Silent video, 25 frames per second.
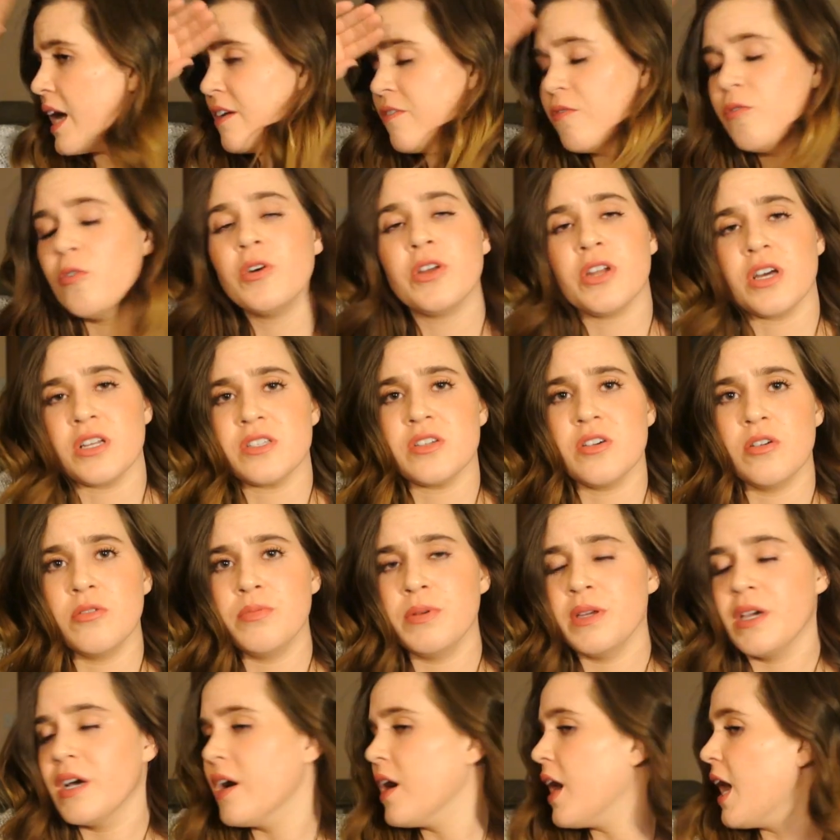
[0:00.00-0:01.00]
I avoid
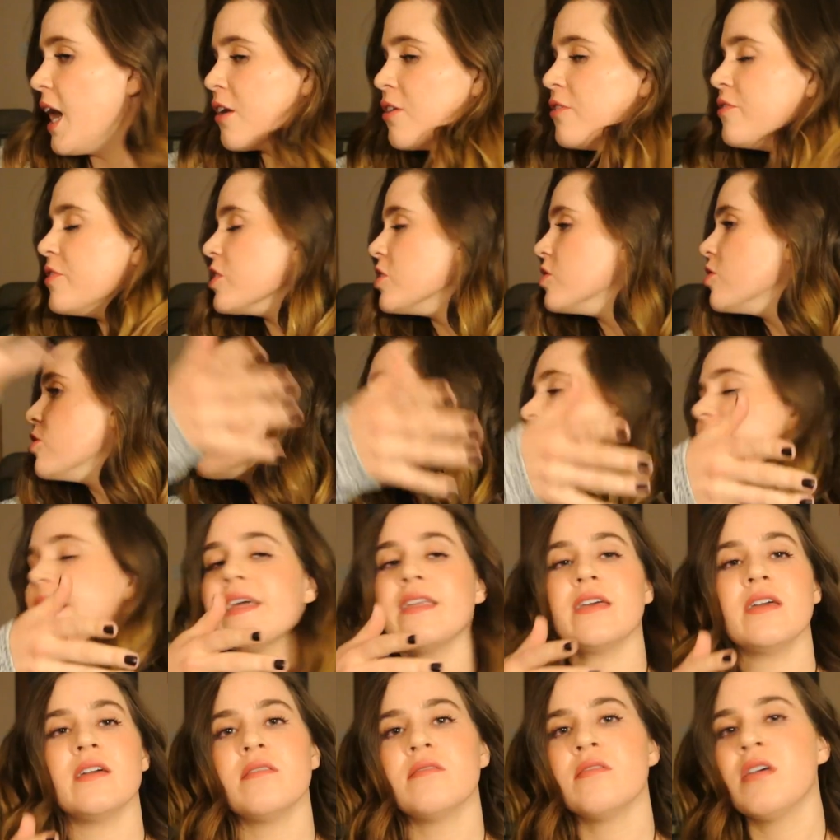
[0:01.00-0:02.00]
Autopia. I don't even look
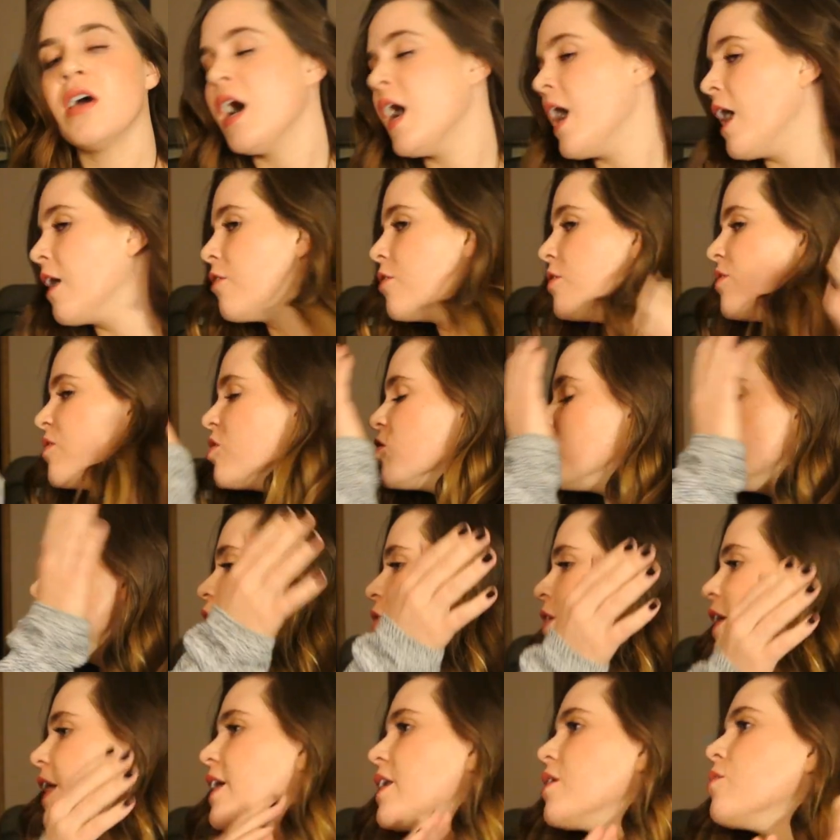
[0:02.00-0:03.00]
at it. I don't even
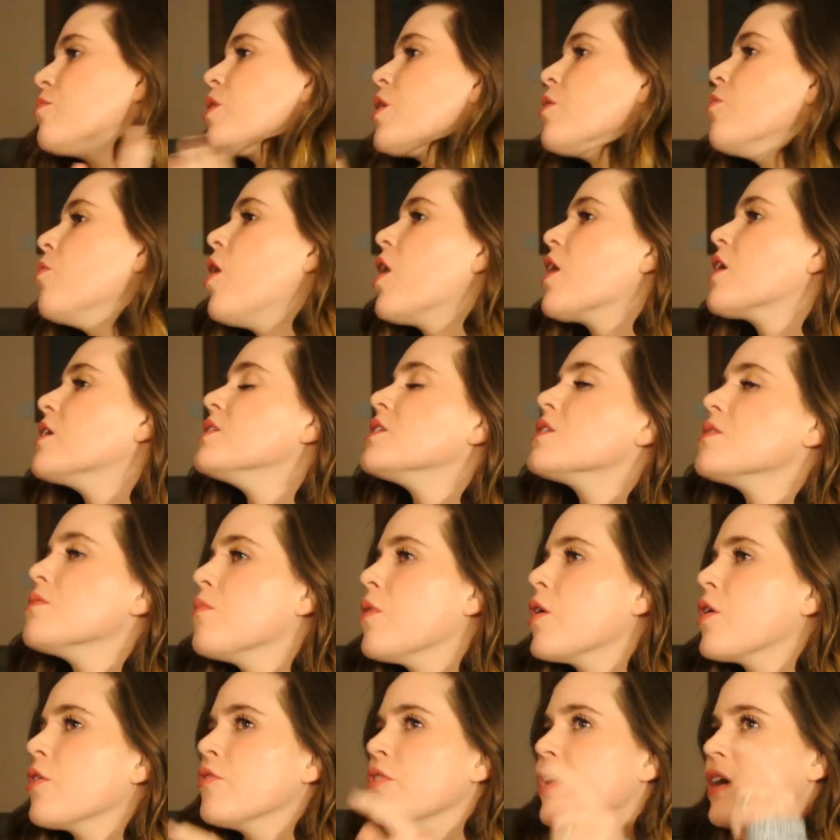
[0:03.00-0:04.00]
look at it when I walk into
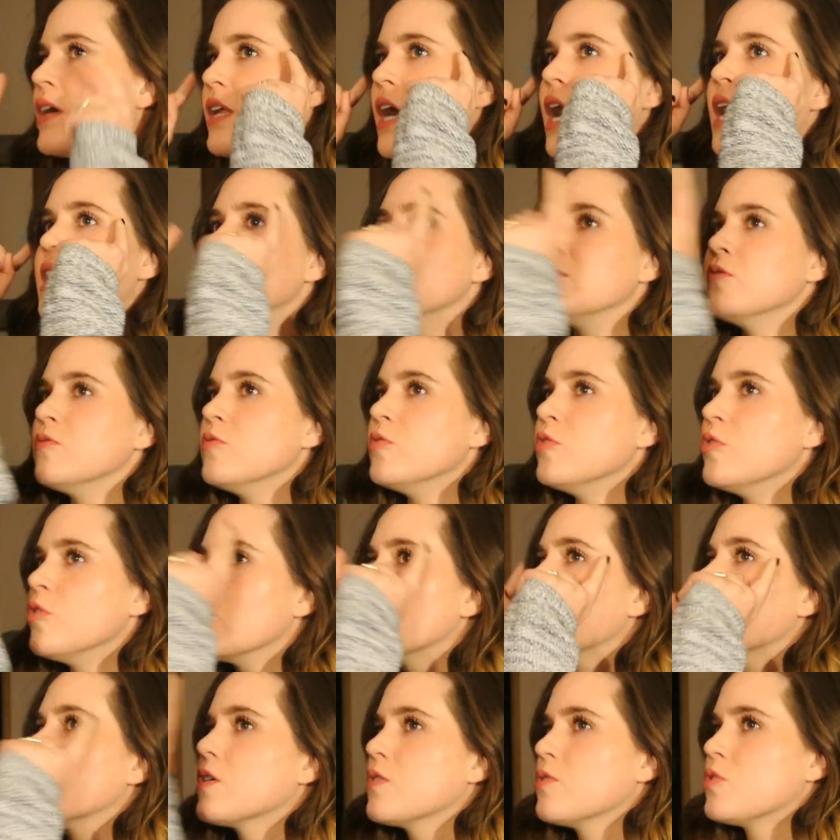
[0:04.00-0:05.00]
Tomorrowland. I
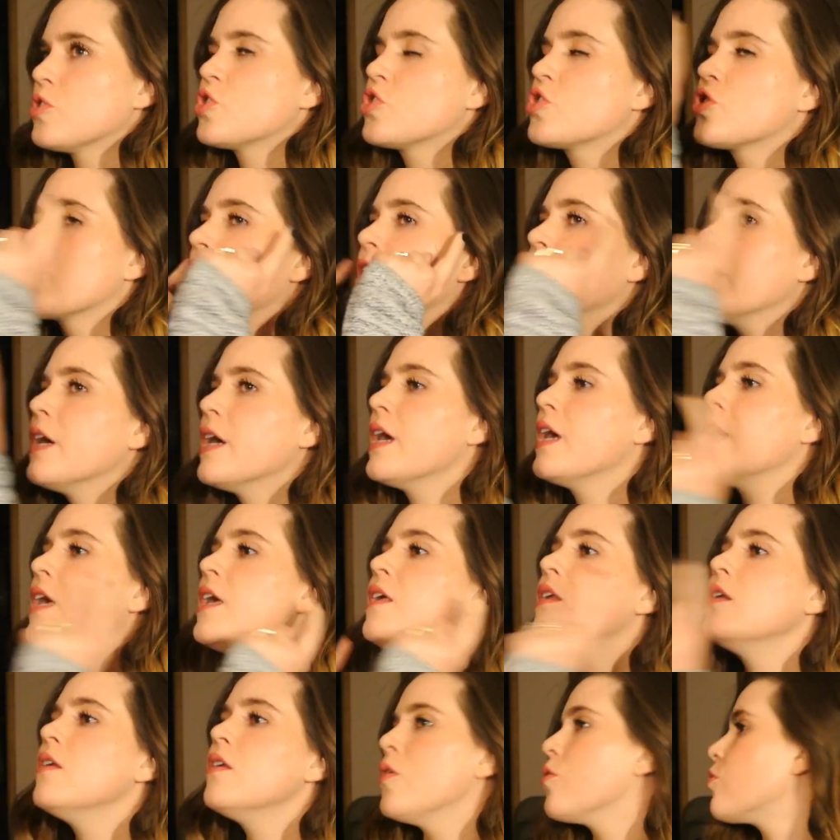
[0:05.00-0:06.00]
look straight
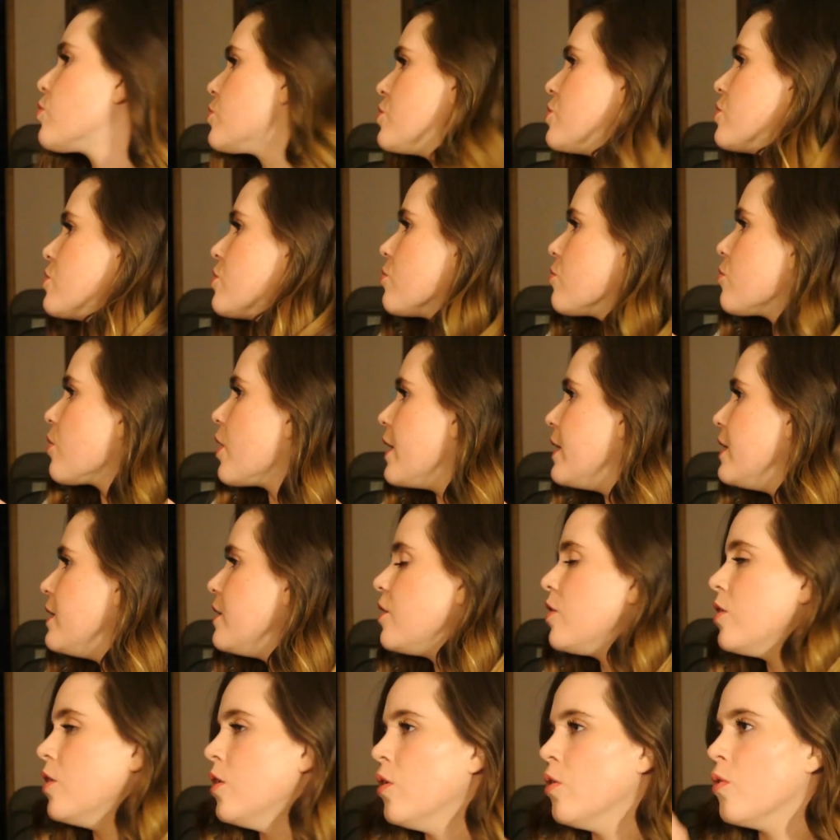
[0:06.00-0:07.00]
ahead or to the
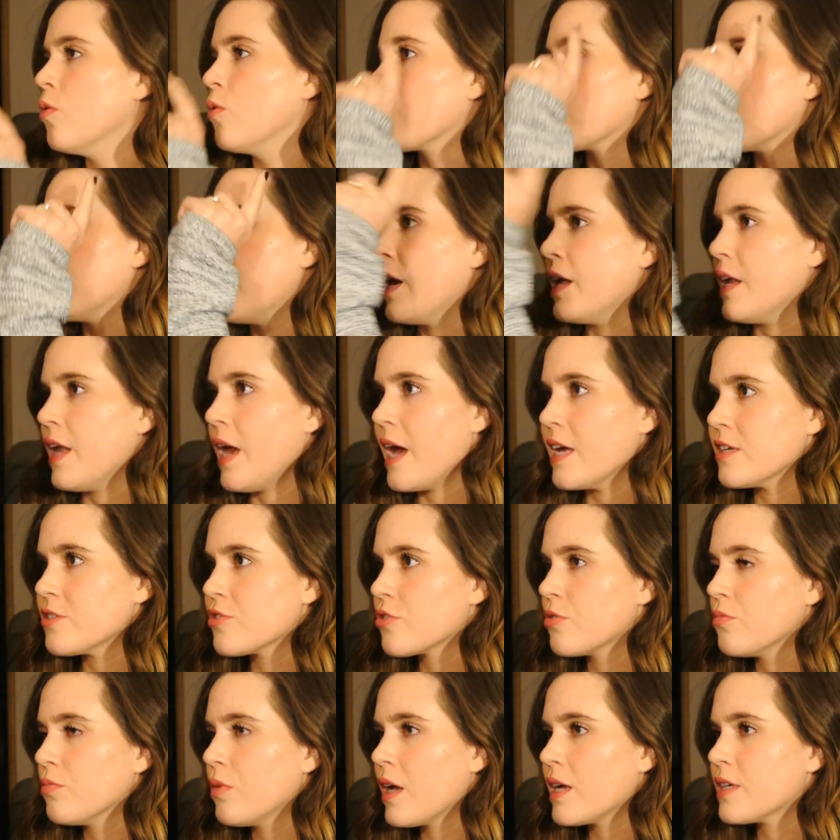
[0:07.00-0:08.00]
right or at
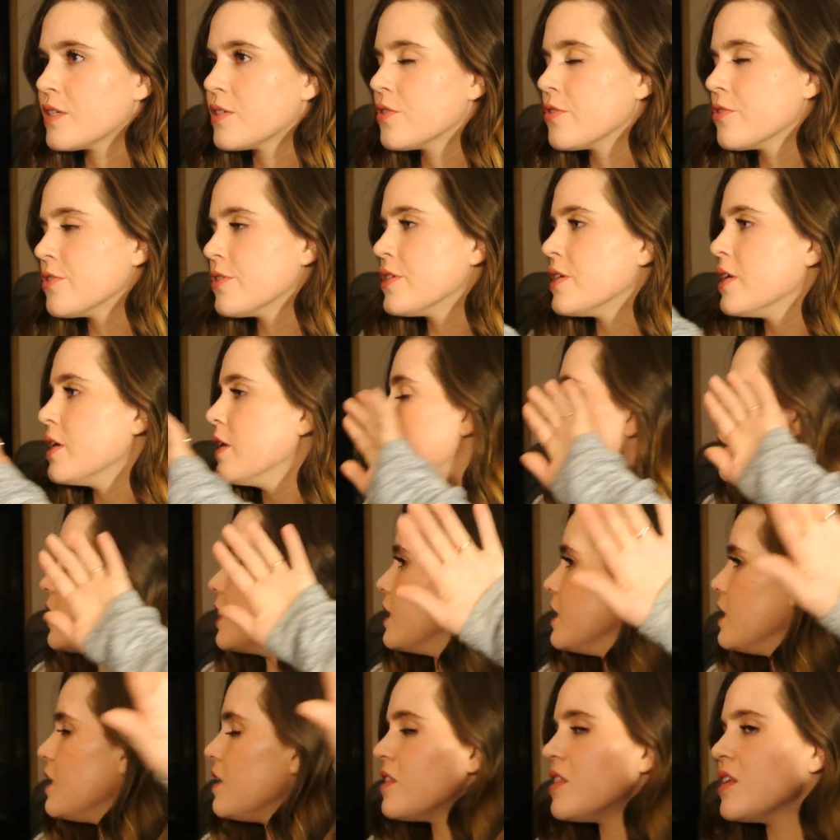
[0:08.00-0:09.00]
Astro Blasters
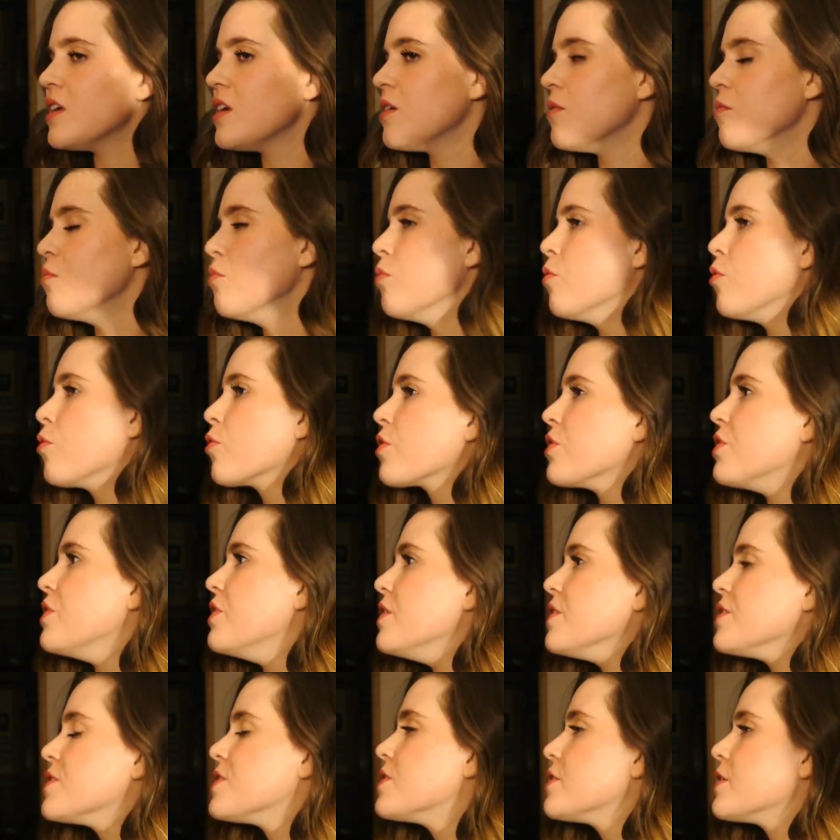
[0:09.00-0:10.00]
anything more in
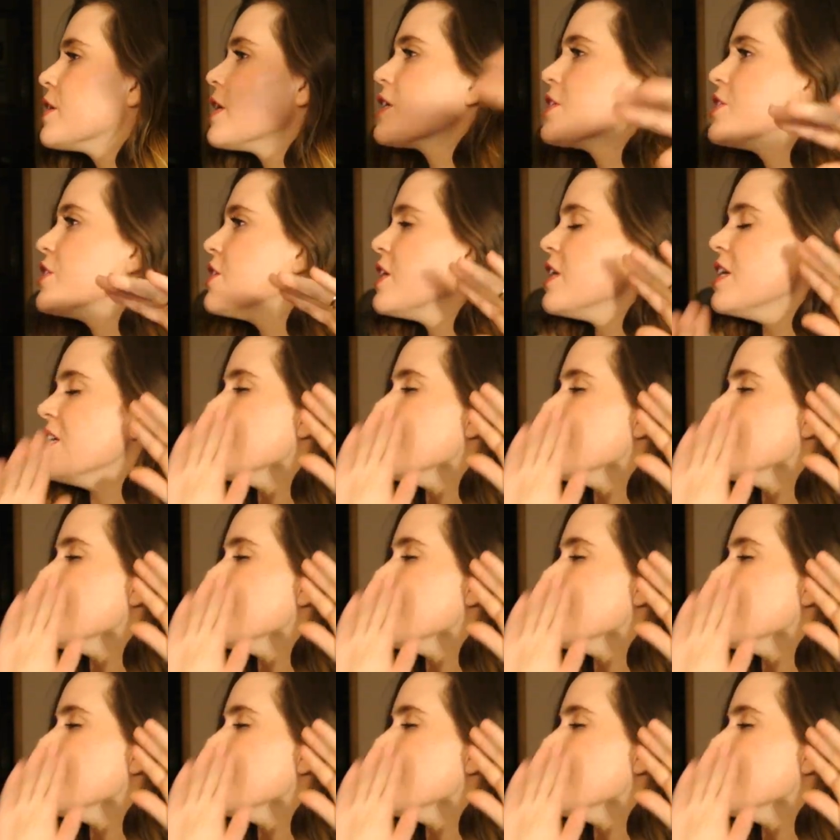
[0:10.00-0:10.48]
this direction,